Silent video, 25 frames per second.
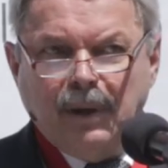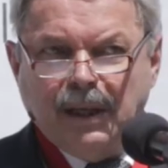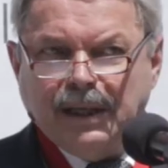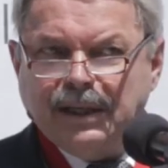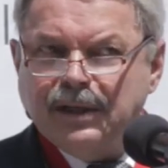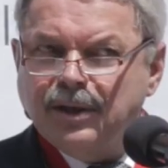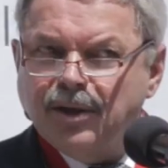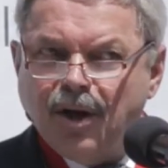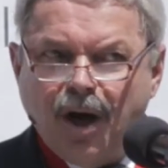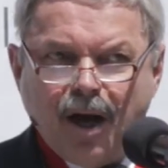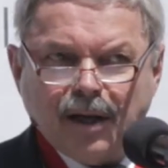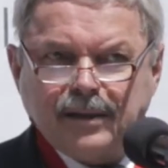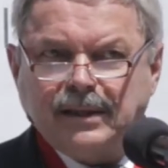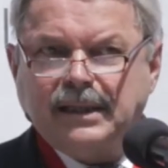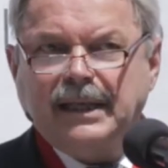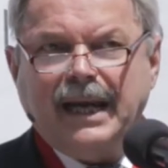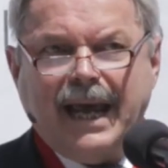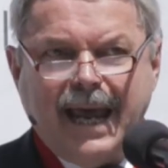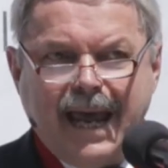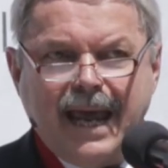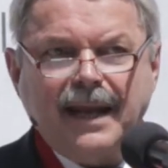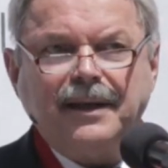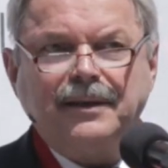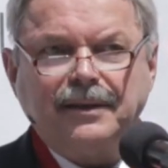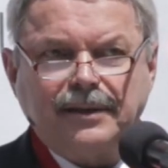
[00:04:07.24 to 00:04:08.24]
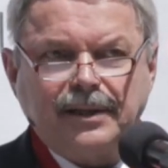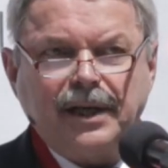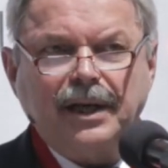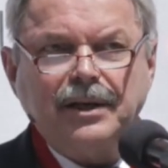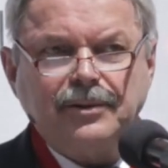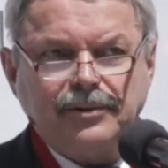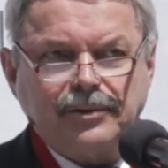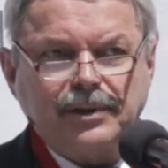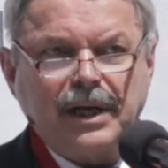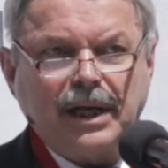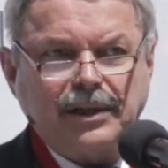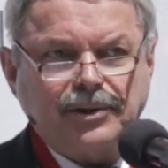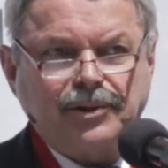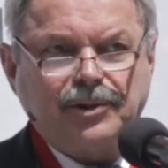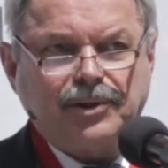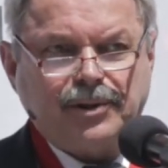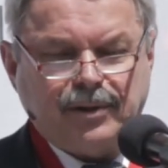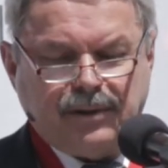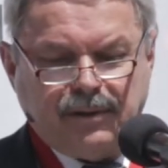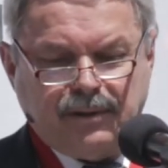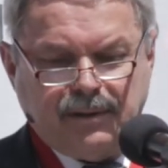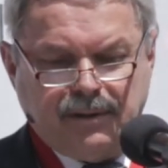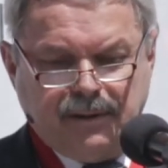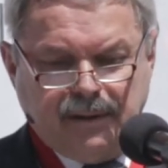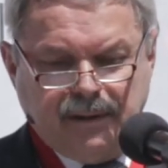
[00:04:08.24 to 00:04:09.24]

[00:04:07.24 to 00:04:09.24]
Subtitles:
not anti-Russian.